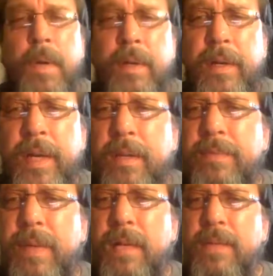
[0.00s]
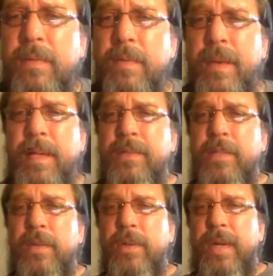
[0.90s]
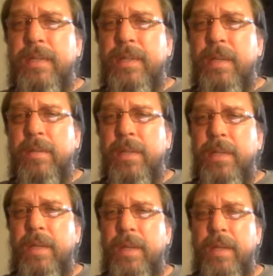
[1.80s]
Other than that, how's everybody else doing out there, man?